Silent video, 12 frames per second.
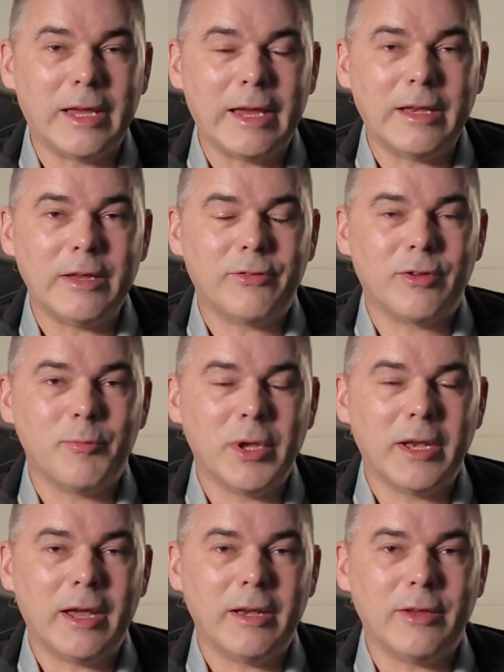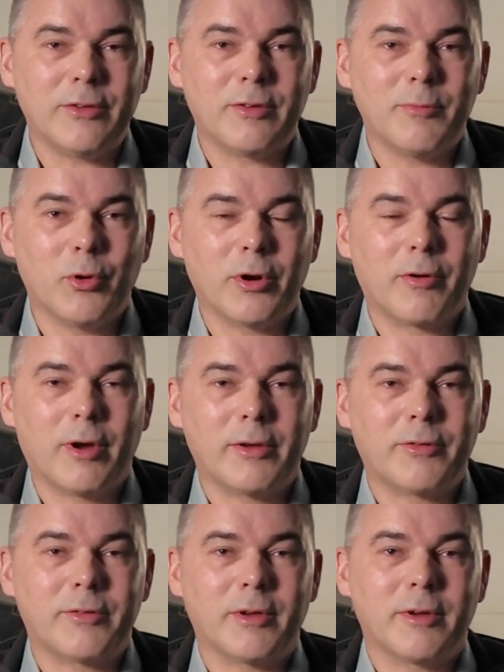80s and mid 80s
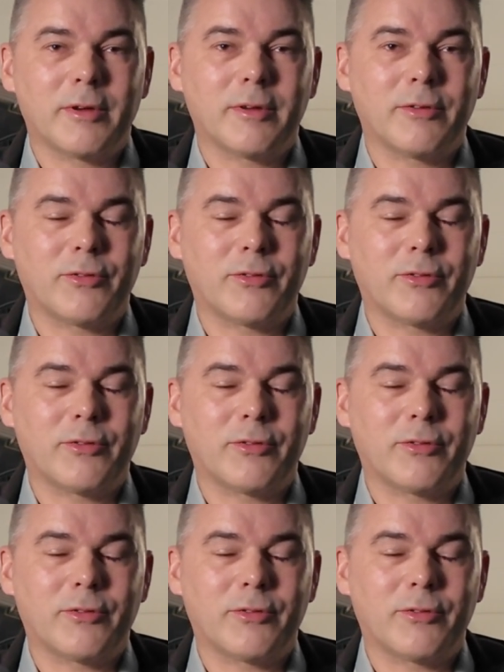motocross